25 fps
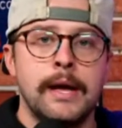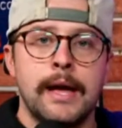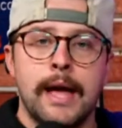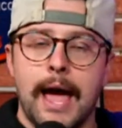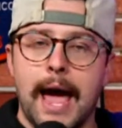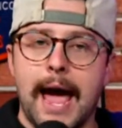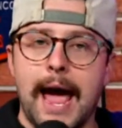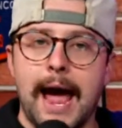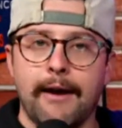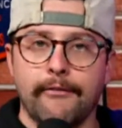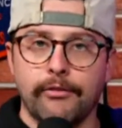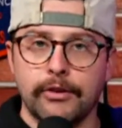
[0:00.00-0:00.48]

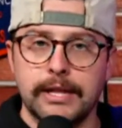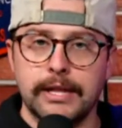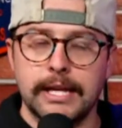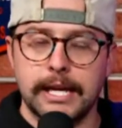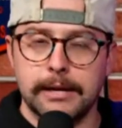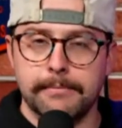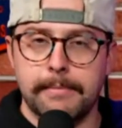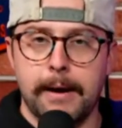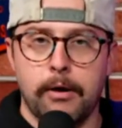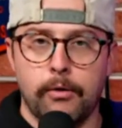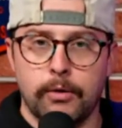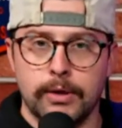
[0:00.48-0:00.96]
everything
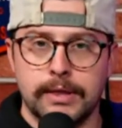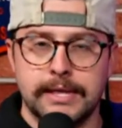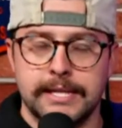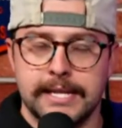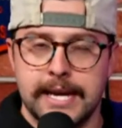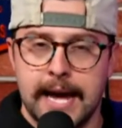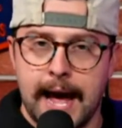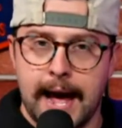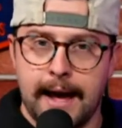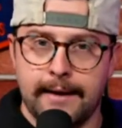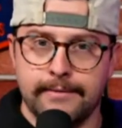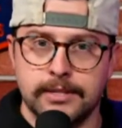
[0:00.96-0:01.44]
about what the
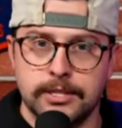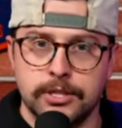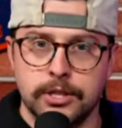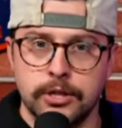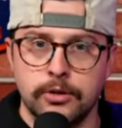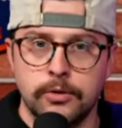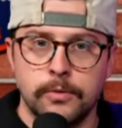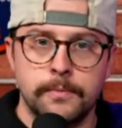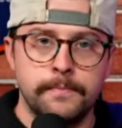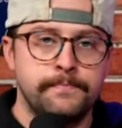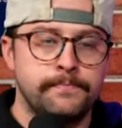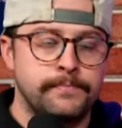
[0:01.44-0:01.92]
Avs
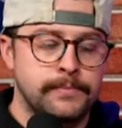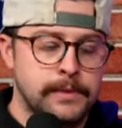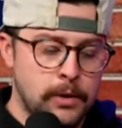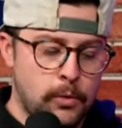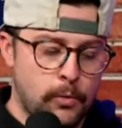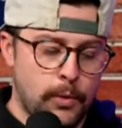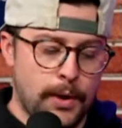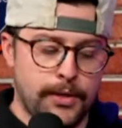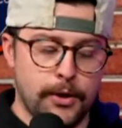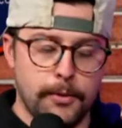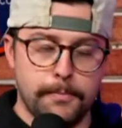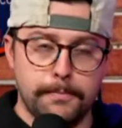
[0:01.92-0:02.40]
do,
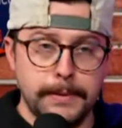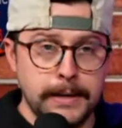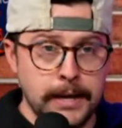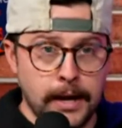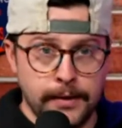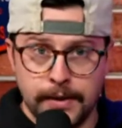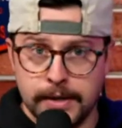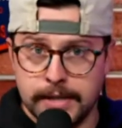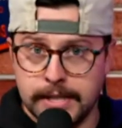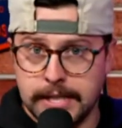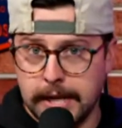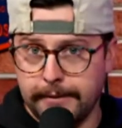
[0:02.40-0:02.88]
whether it be on
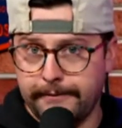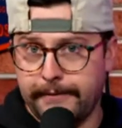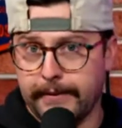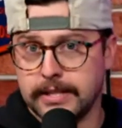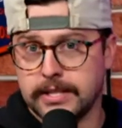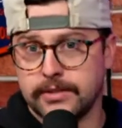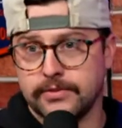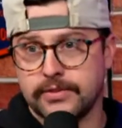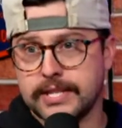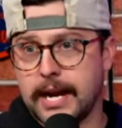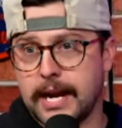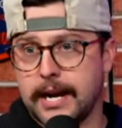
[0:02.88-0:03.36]
the
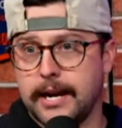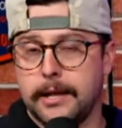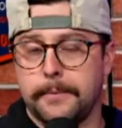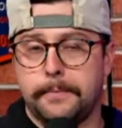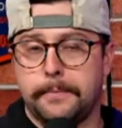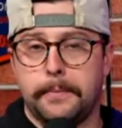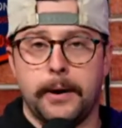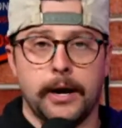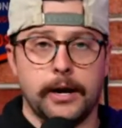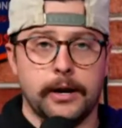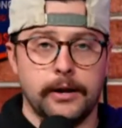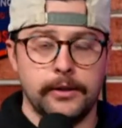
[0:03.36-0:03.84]
defensive side of the
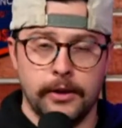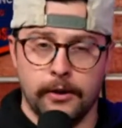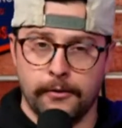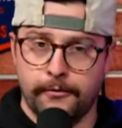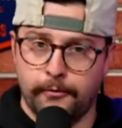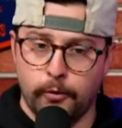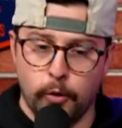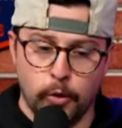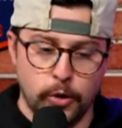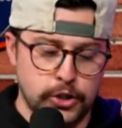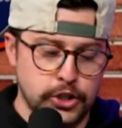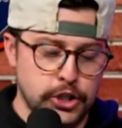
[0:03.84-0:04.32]
puck, their
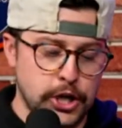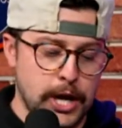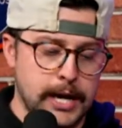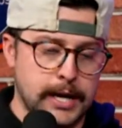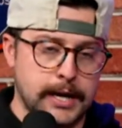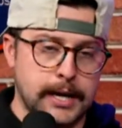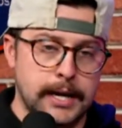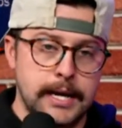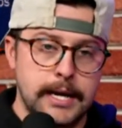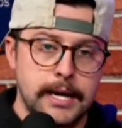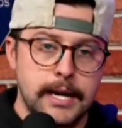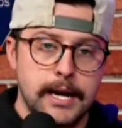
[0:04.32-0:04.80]
forecheck,
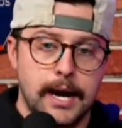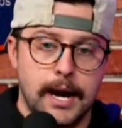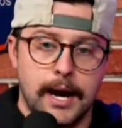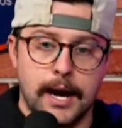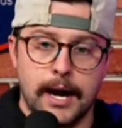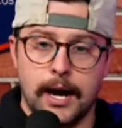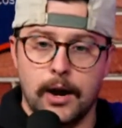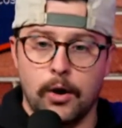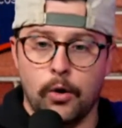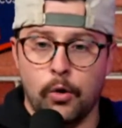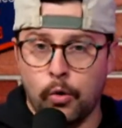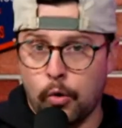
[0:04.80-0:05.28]

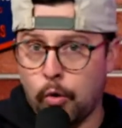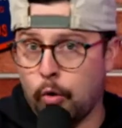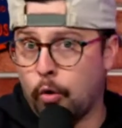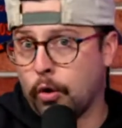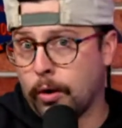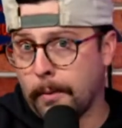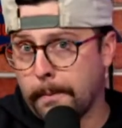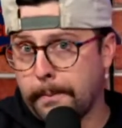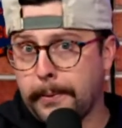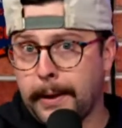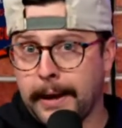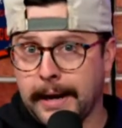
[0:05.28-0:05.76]
or
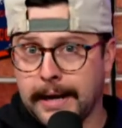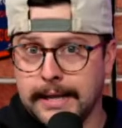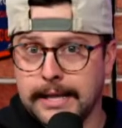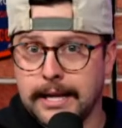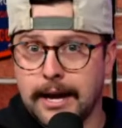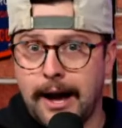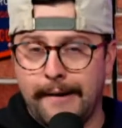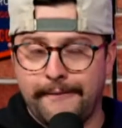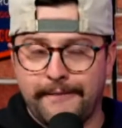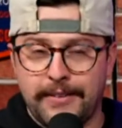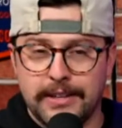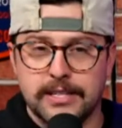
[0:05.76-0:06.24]
playing in the
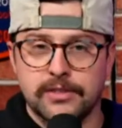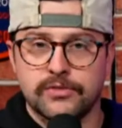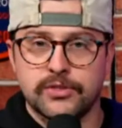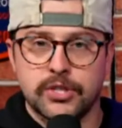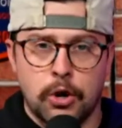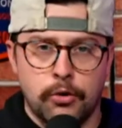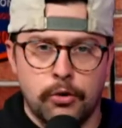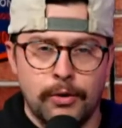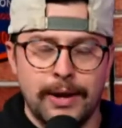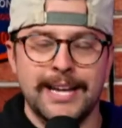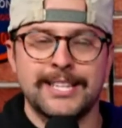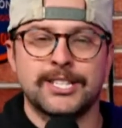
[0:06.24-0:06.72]
offensive
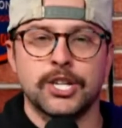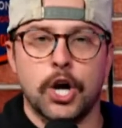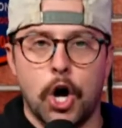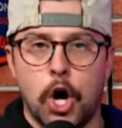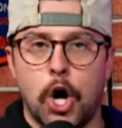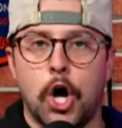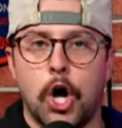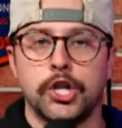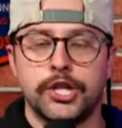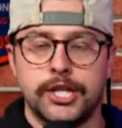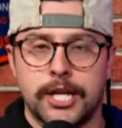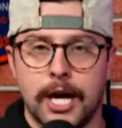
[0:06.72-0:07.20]
zone, it's
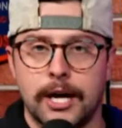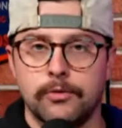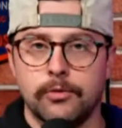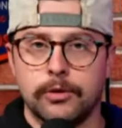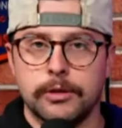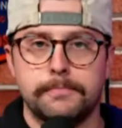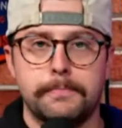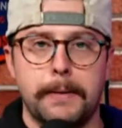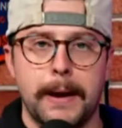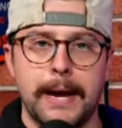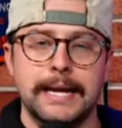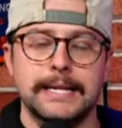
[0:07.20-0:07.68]
all done
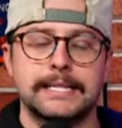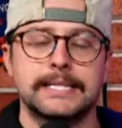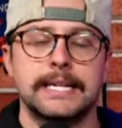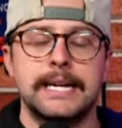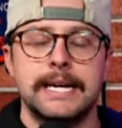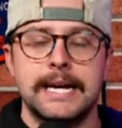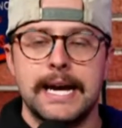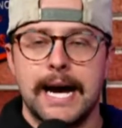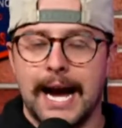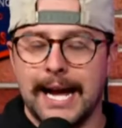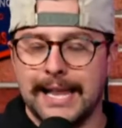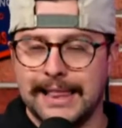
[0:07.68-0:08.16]
with pace.
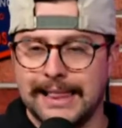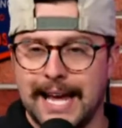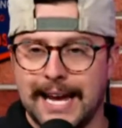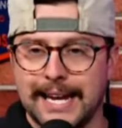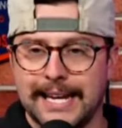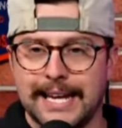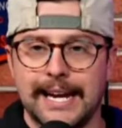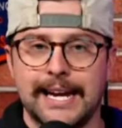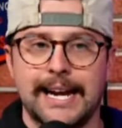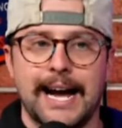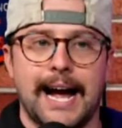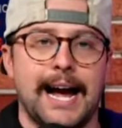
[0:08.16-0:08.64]
I like
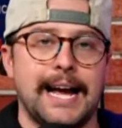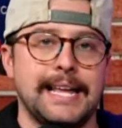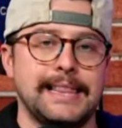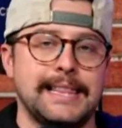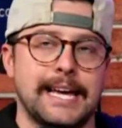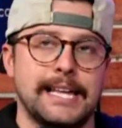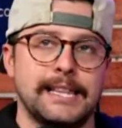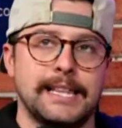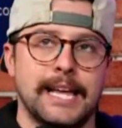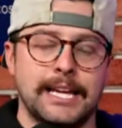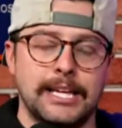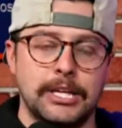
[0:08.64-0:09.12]
a guy
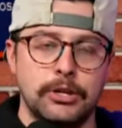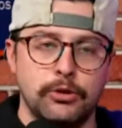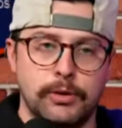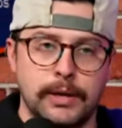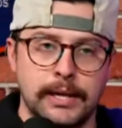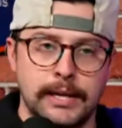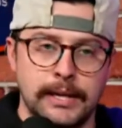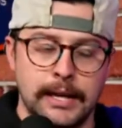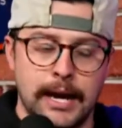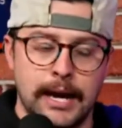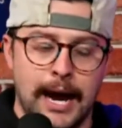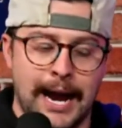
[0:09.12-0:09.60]
that you
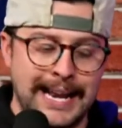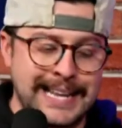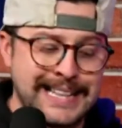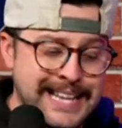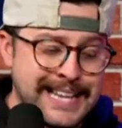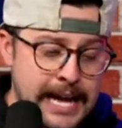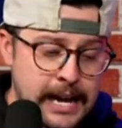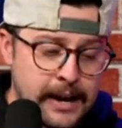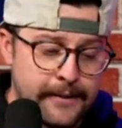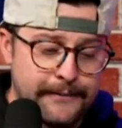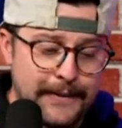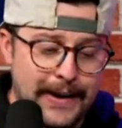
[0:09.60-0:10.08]
can
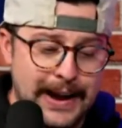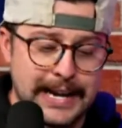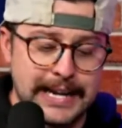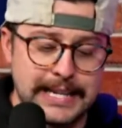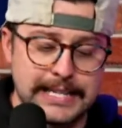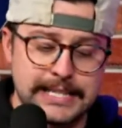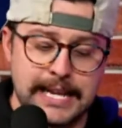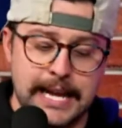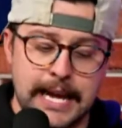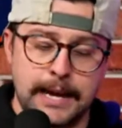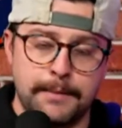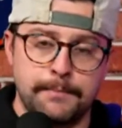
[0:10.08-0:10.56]
identify in his
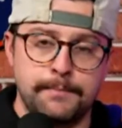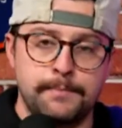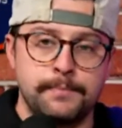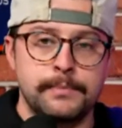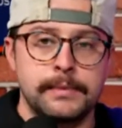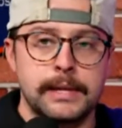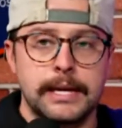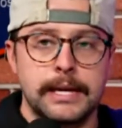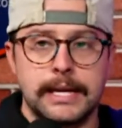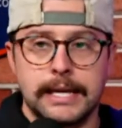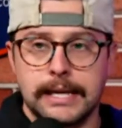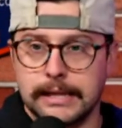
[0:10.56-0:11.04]
game.
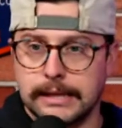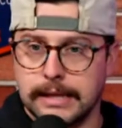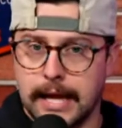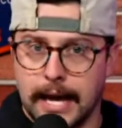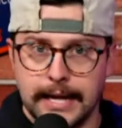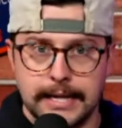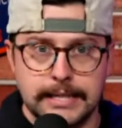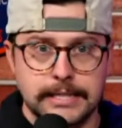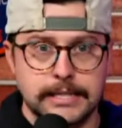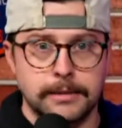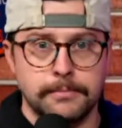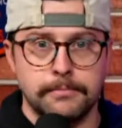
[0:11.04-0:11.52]
He
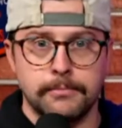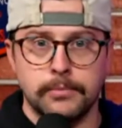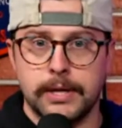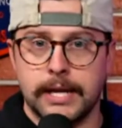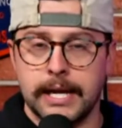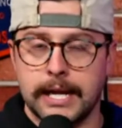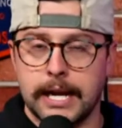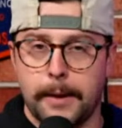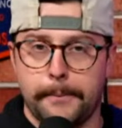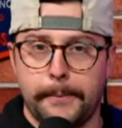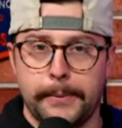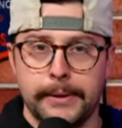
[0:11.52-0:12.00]
likes to
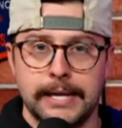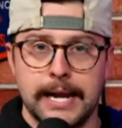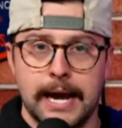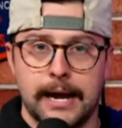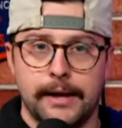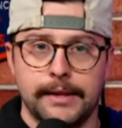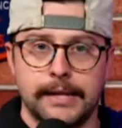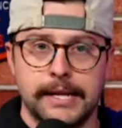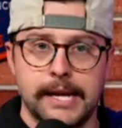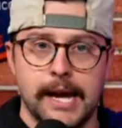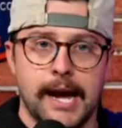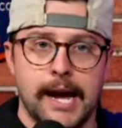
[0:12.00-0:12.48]
get up and down
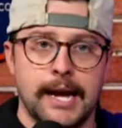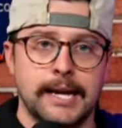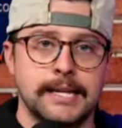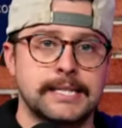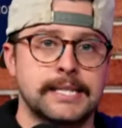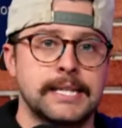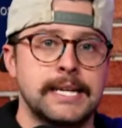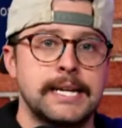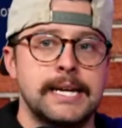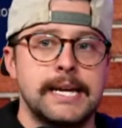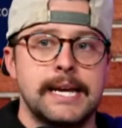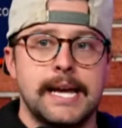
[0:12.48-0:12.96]
the ice,
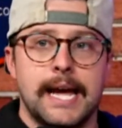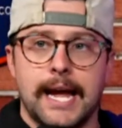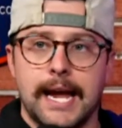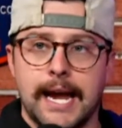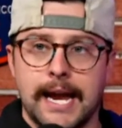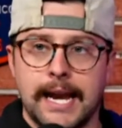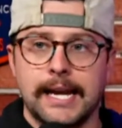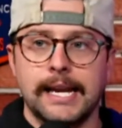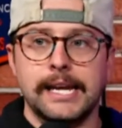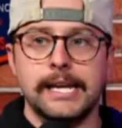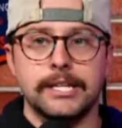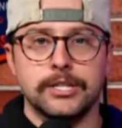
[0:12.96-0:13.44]

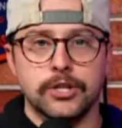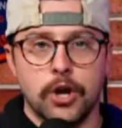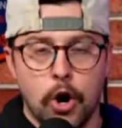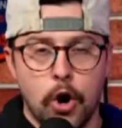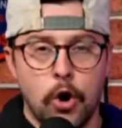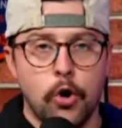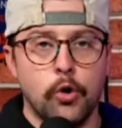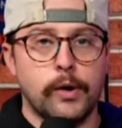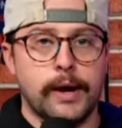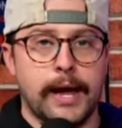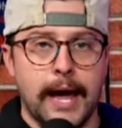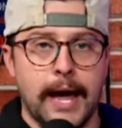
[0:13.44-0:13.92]
and he's
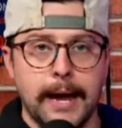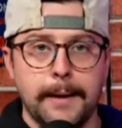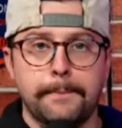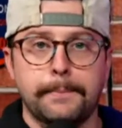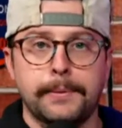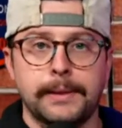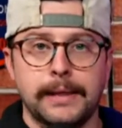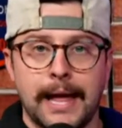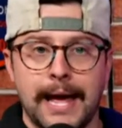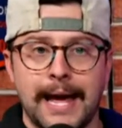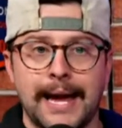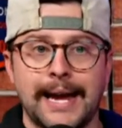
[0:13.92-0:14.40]
okay
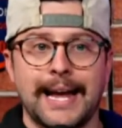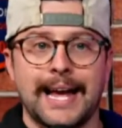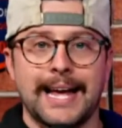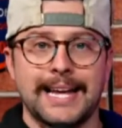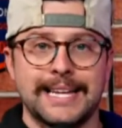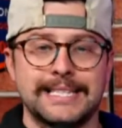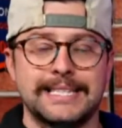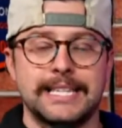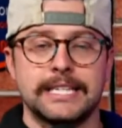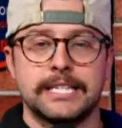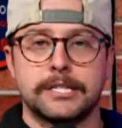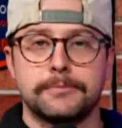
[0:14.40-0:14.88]
playing
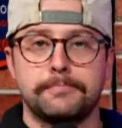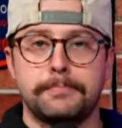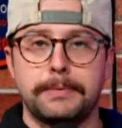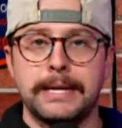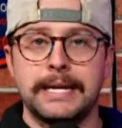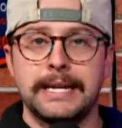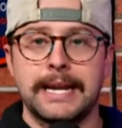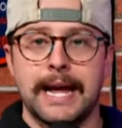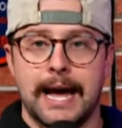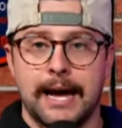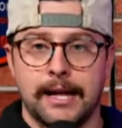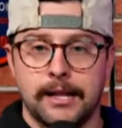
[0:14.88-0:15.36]
as the
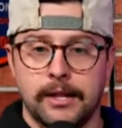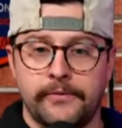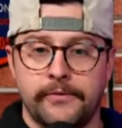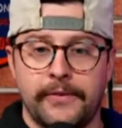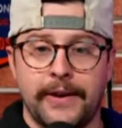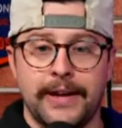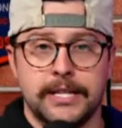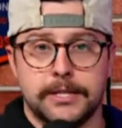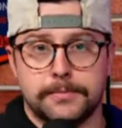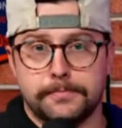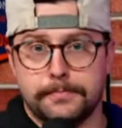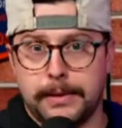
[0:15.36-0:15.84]
speed
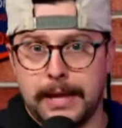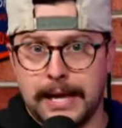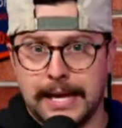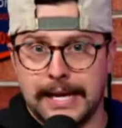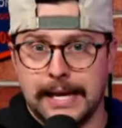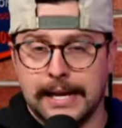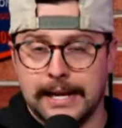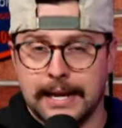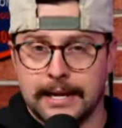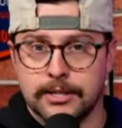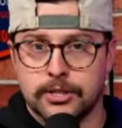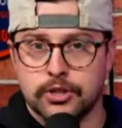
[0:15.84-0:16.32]
elevates, playing
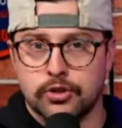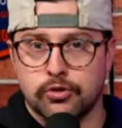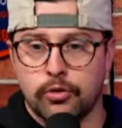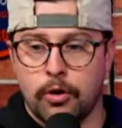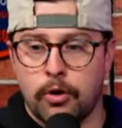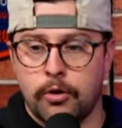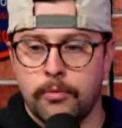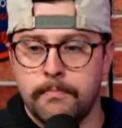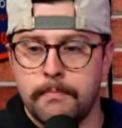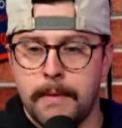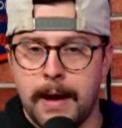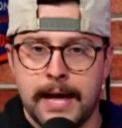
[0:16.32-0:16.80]
against
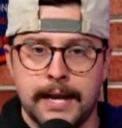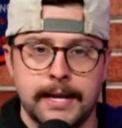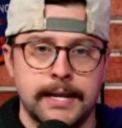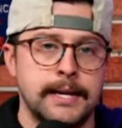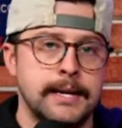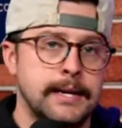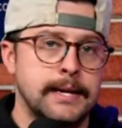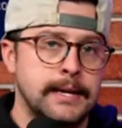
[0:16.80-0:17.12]
grown men.